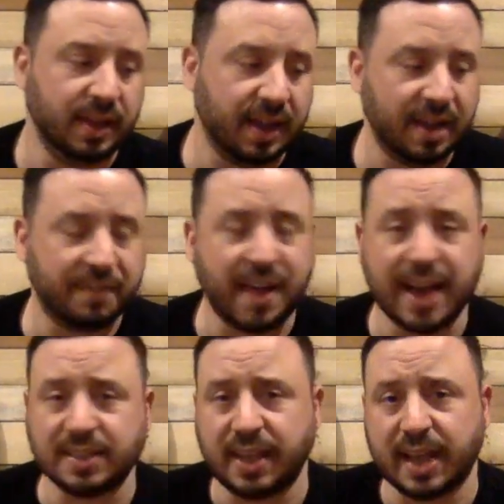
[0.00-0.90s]
If I
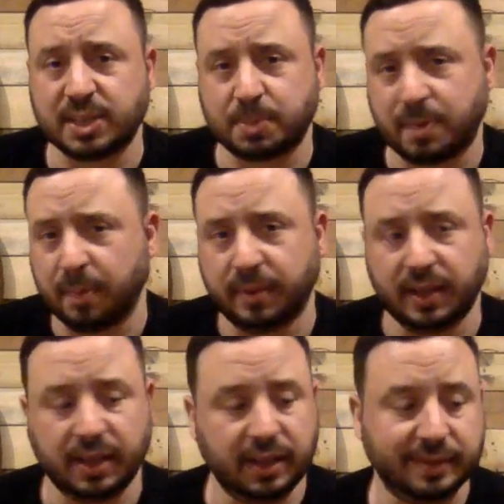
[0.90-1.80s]
had to guess,
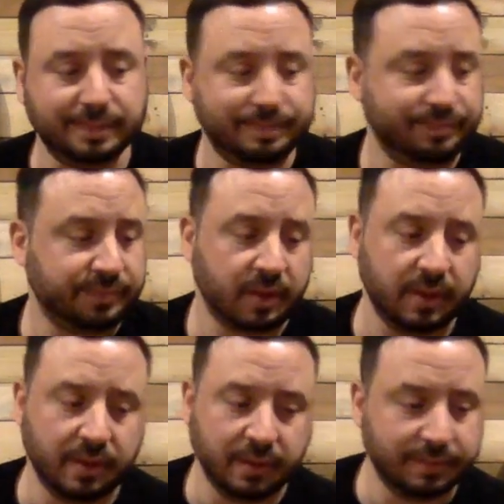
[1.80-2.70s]
probably
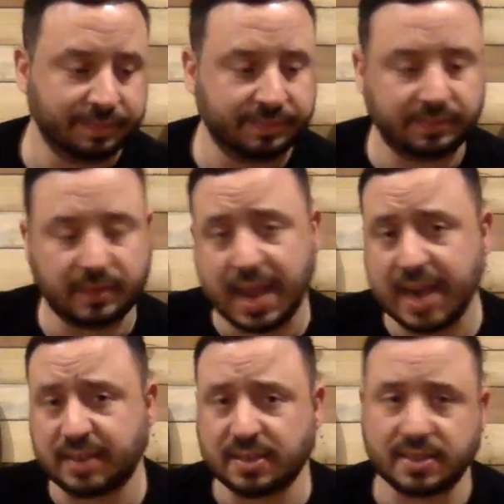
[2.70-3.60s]

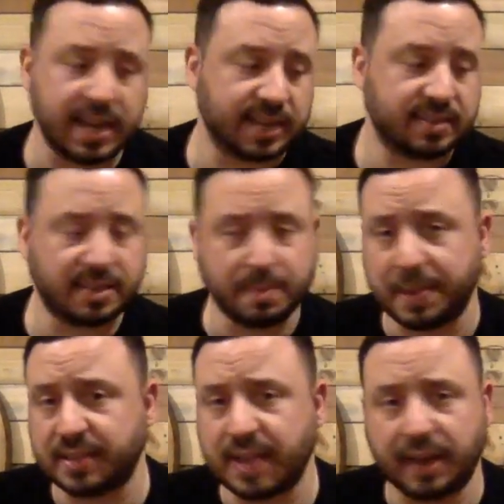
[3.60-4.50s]
eight to six to
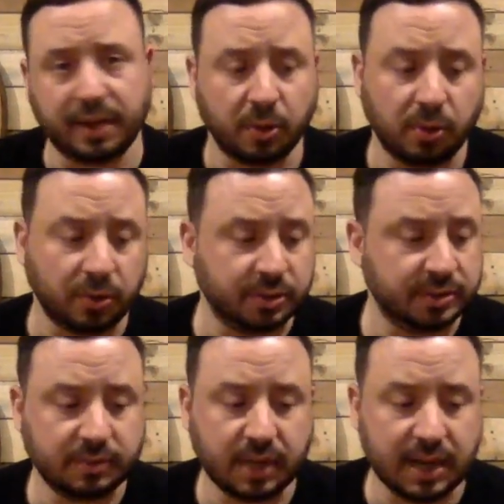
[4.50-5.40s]
maybe
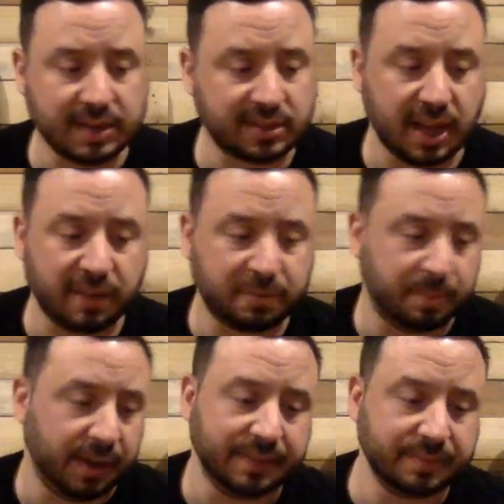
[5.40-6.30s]
ten-year-old uh, stuff,
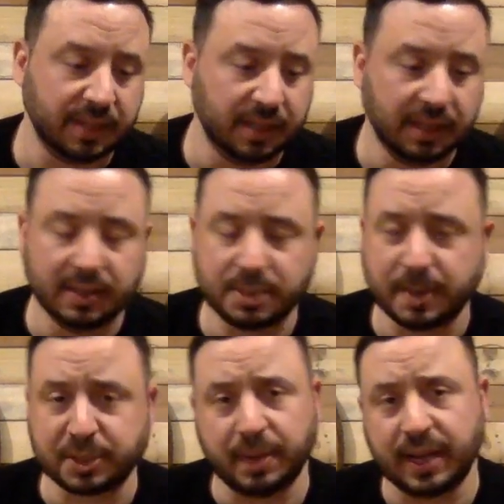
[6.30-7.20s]
but
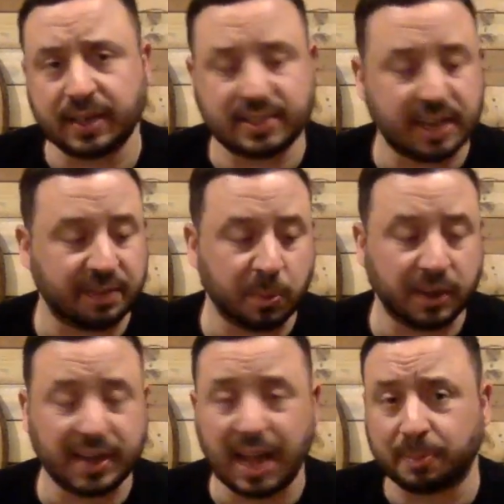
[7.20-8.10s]
especially being a
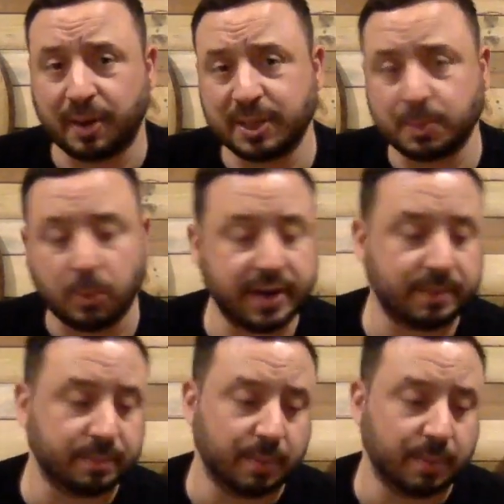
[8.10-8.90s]
seventy-one dollar price point.